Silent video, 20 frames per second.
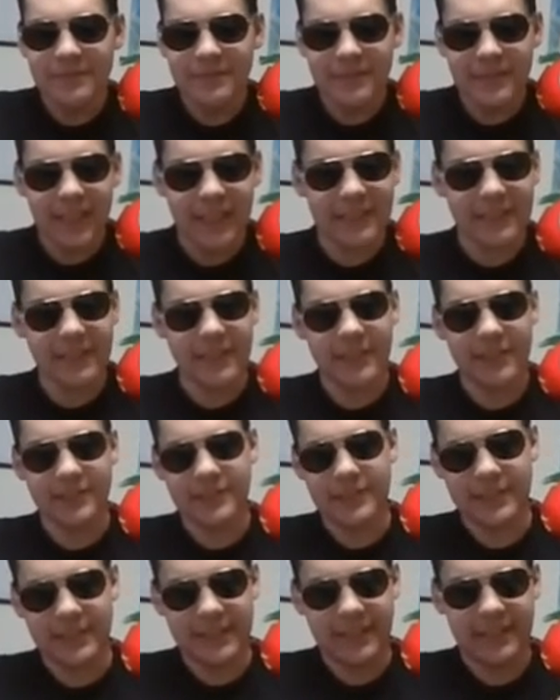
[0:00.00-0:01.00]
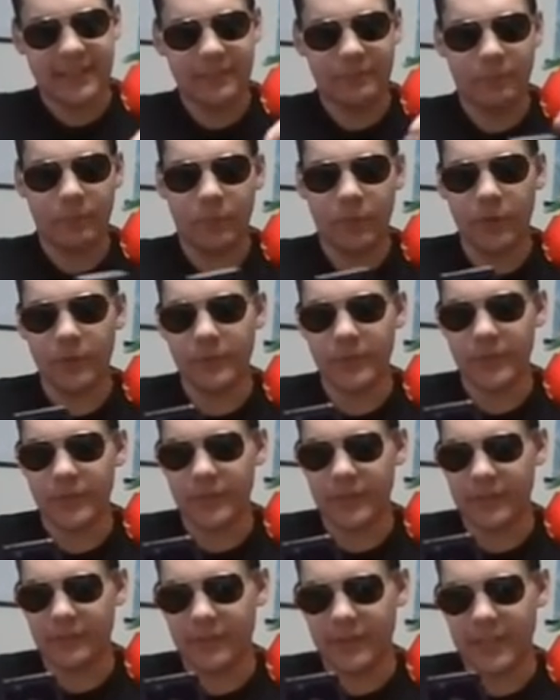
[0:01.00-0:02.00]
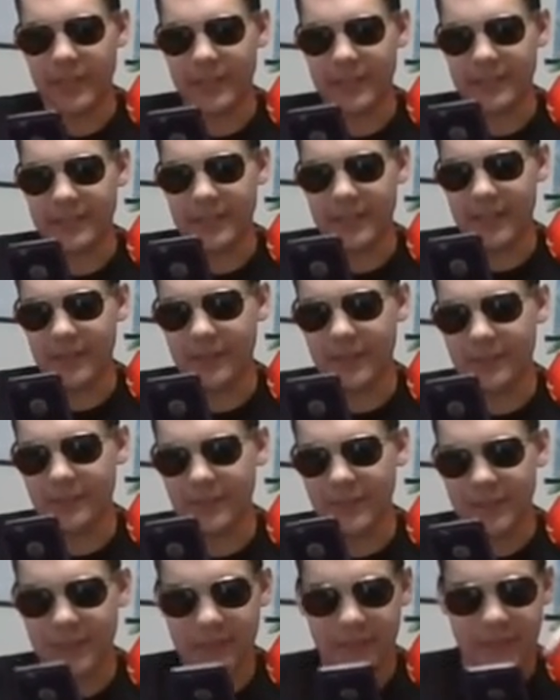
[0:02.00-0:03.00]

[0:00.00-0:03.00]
Actually, no, sixty is warmer than what it is now. What the fudge?